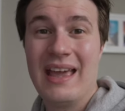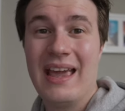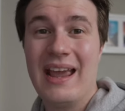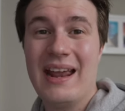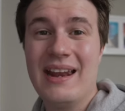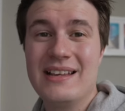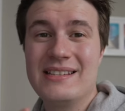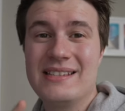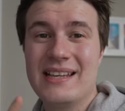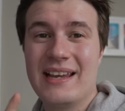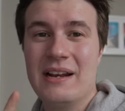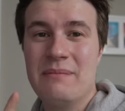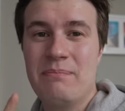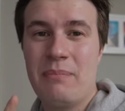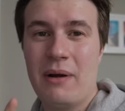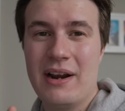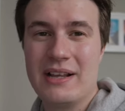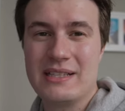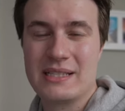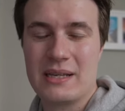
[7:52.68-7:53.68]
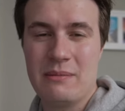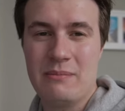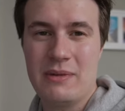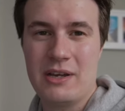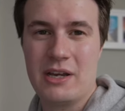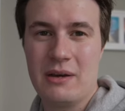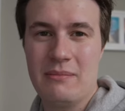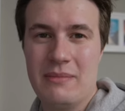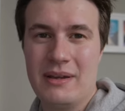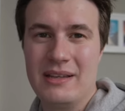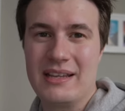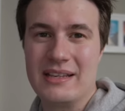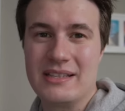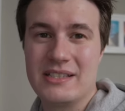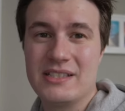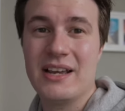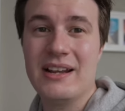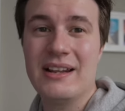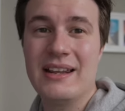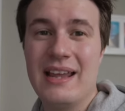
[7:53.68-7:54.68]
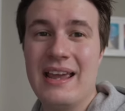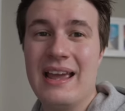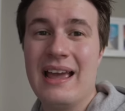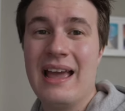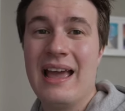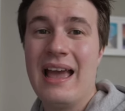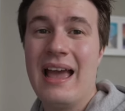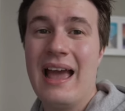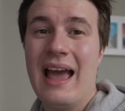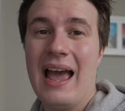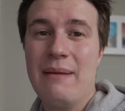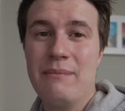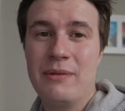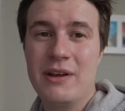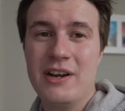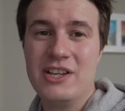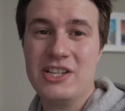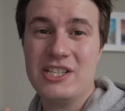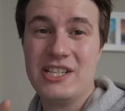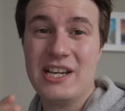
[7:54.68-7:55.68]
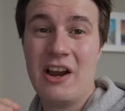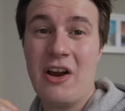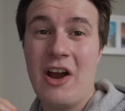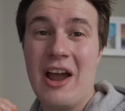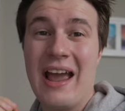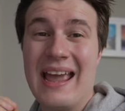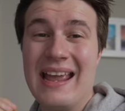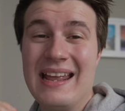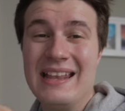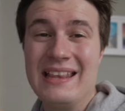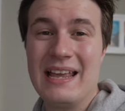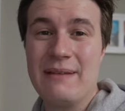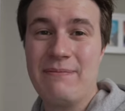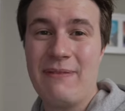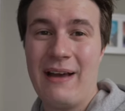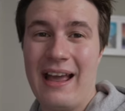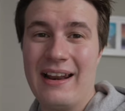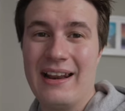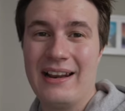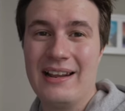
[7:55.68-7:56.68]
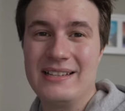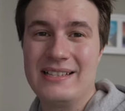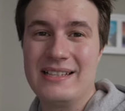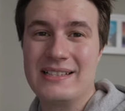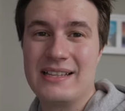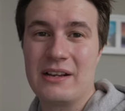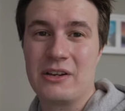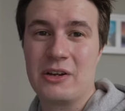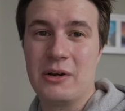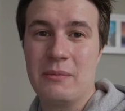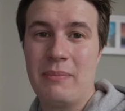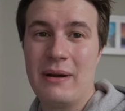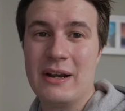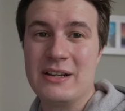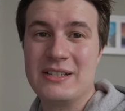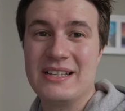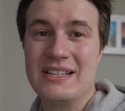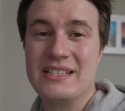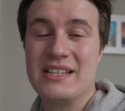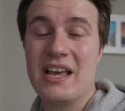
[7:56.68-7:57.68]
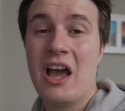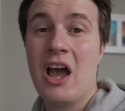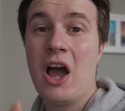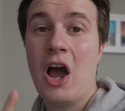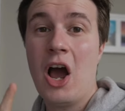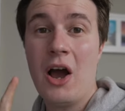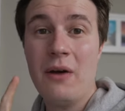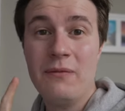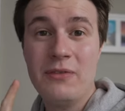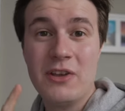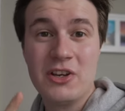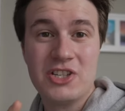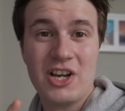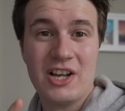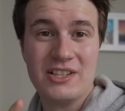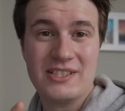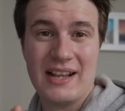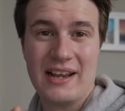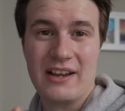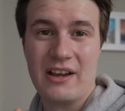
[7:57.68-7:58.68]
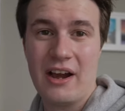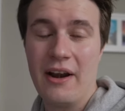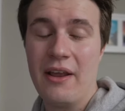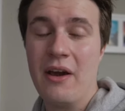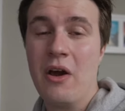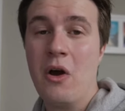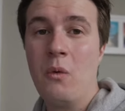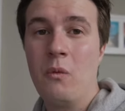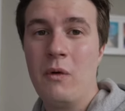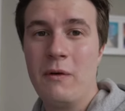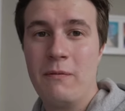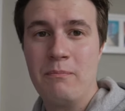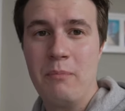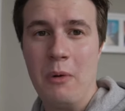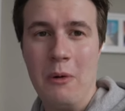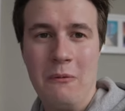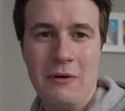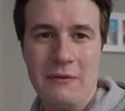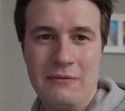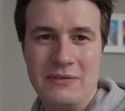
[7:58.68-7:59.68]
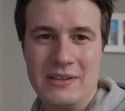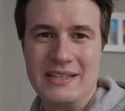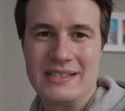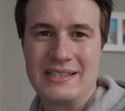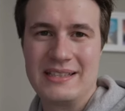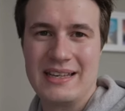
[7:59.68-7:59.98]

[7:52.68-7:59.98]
In the second part that's gonna be coming this Sunday, I'm gonna share an in-depth analysis and comparisons of the shots that I got with both of these